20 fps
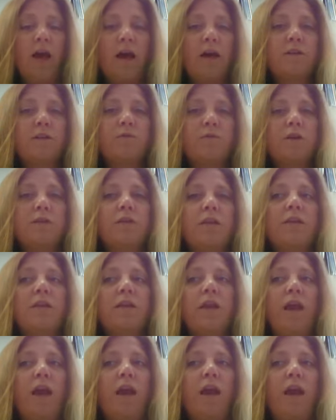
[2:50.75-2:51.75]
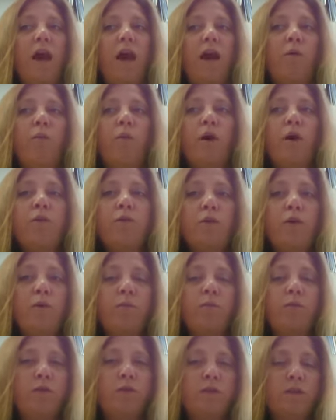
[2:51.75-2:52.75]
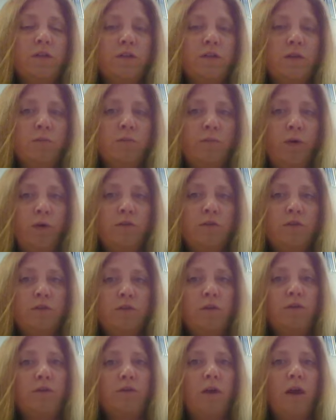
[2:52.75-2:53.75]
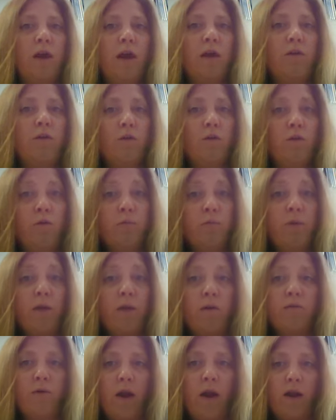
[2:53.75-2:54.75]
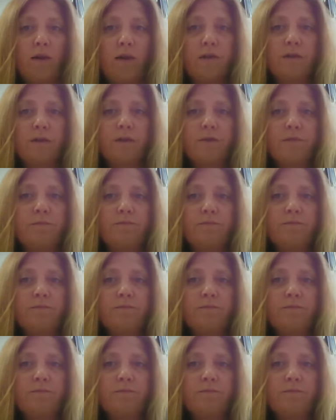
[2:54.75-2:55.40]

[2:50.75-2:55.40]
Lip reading: as well as indicate how one group used this approach to create a Youth Bill of Rights.